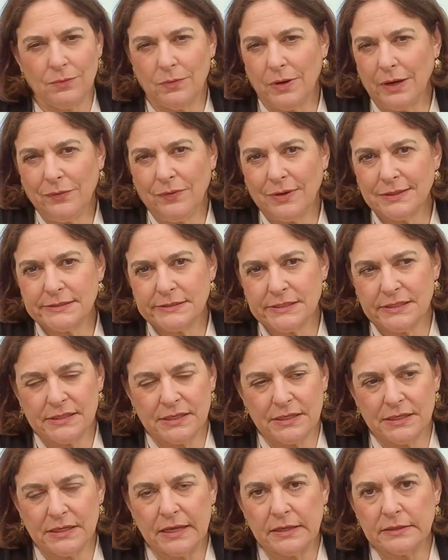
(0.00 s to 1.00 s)
Why do I say
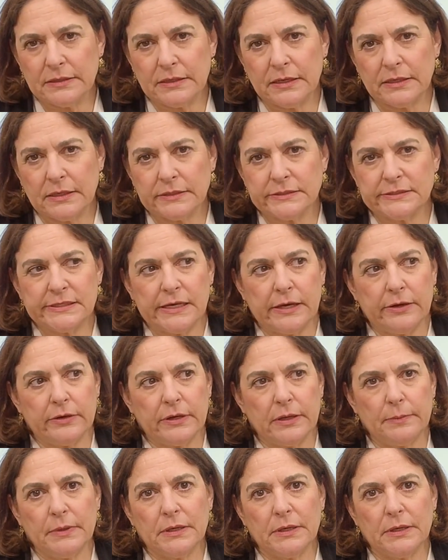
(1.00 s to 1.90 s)
that it ended on Saturday?